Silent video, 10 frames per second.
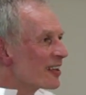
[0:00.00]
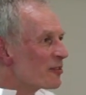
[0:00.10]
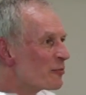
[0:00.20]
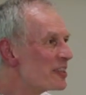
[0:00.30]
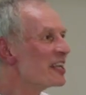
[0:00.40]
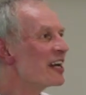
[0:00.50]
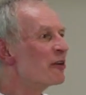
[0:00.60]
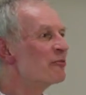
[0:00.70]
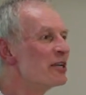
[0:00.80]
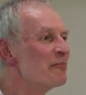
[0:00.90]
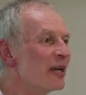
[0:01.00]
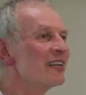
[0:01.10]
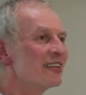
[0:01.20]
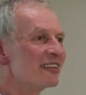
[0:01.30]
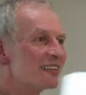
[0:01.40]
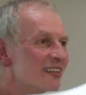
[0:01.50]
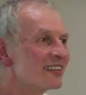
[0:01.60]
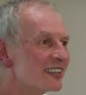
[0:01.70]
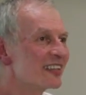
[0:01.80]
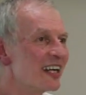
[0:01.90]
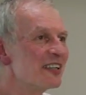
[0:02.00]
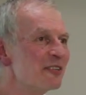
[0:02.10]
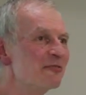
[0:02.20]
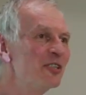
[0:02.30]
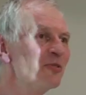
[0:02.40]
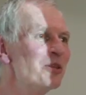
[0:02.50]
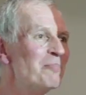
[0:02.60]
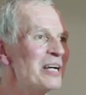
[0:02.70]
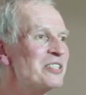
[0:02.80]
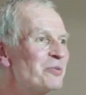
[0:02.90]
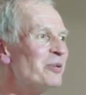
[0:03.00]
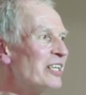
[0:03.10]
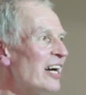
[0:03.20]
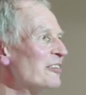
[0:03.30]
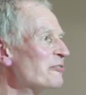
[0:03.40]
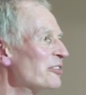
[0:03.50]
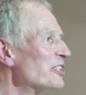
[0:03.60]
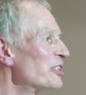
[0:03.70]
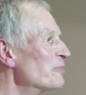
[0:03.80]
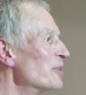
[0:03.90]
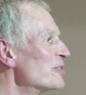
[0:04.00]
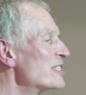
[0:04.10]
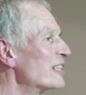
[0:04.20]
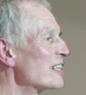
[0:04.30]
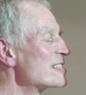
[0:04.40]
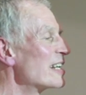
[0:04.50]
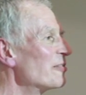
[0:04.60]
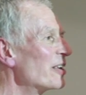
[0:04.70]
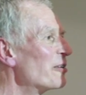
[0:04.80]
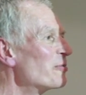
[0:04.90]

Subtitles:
within our remit, kind of do the best we can for the community that's out there,